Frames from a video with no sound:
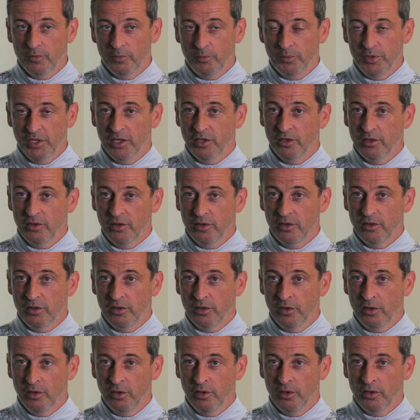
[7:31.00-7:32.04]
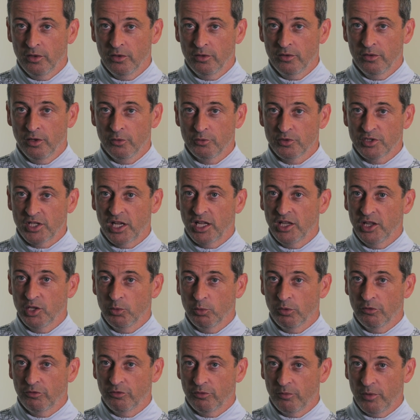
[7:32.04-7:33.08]
be it the
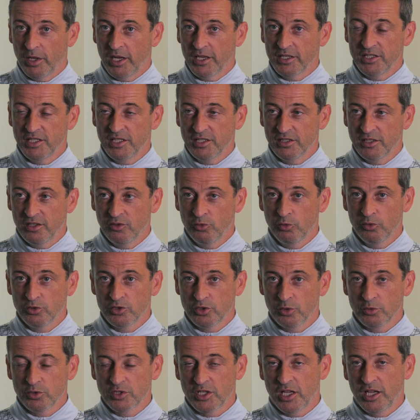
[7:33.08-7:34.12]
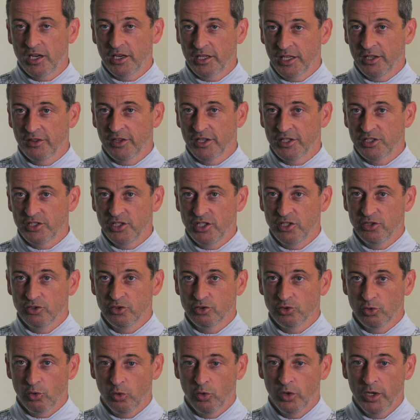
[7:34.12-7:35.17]
outstanding one from last season and those that will start again this season.
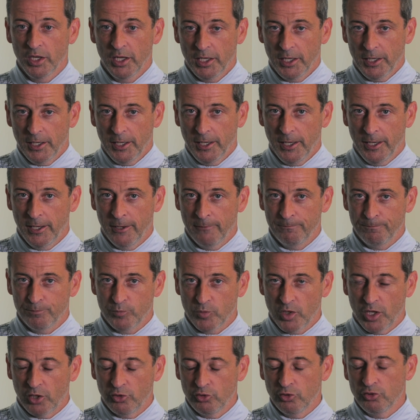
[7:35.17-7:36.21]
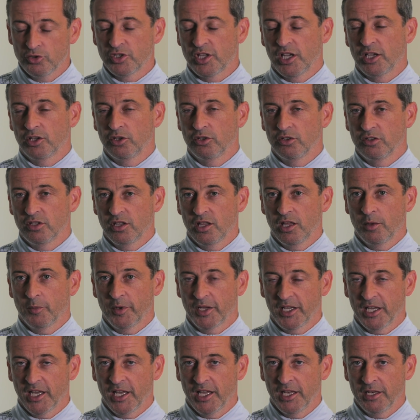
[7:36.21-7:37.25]
So a huge thank you to them
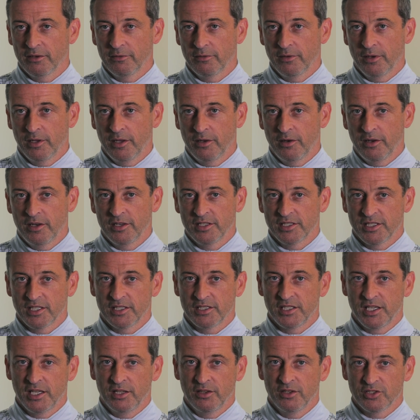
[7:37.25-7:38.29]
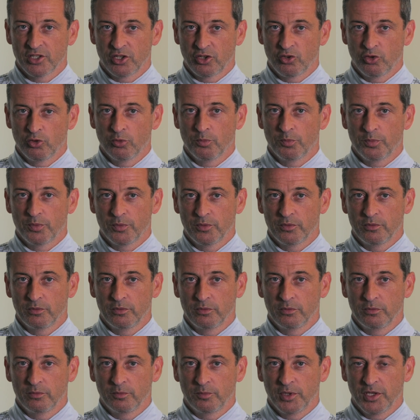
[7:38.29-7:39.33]
again. And as I said, there's a group,
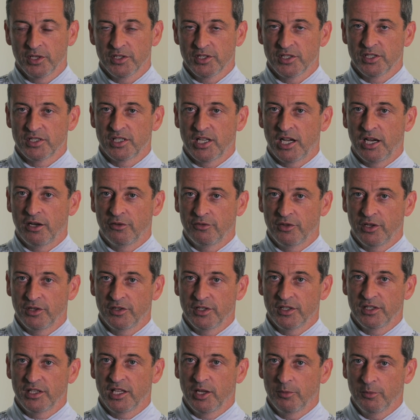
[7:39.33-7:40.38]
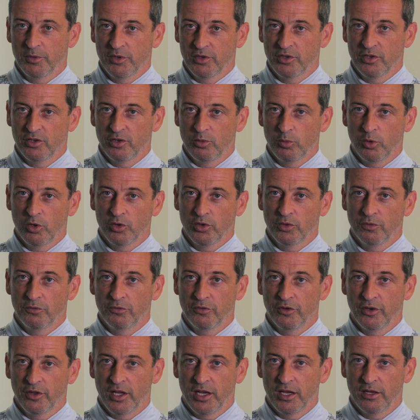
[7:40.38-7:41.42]
players and staff, that are determined to reward
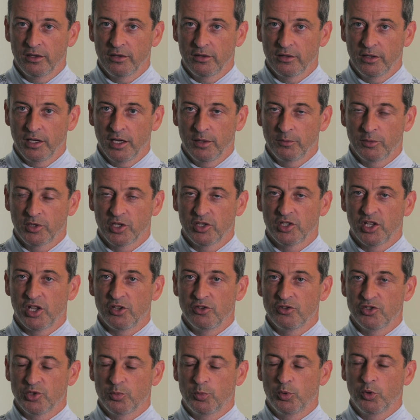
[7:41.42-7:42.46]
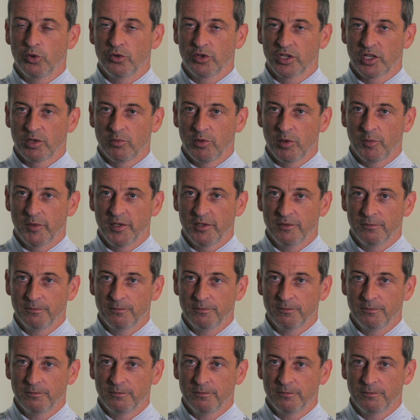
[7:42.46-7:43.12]
them for that continued support and commitment.